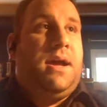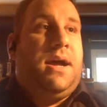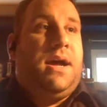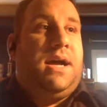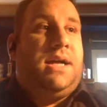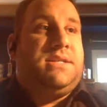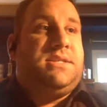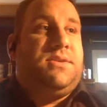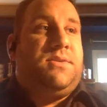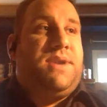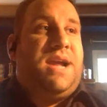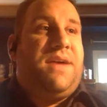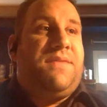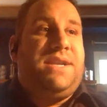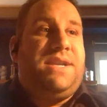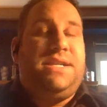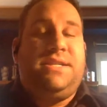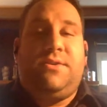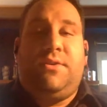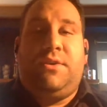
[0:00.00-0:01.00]
So now that
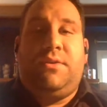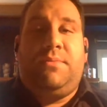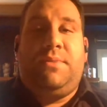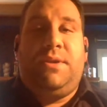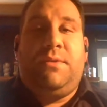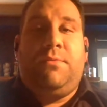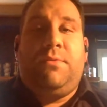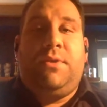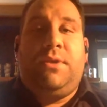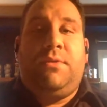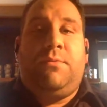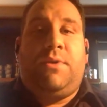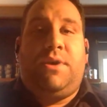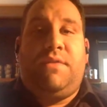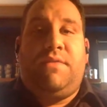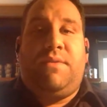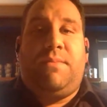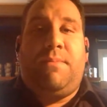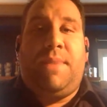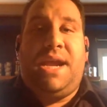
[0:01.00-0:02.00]
he's going to be really one
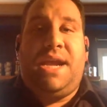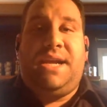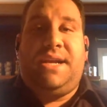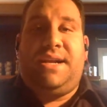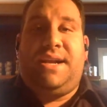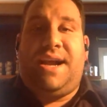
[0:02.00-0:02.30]
of the main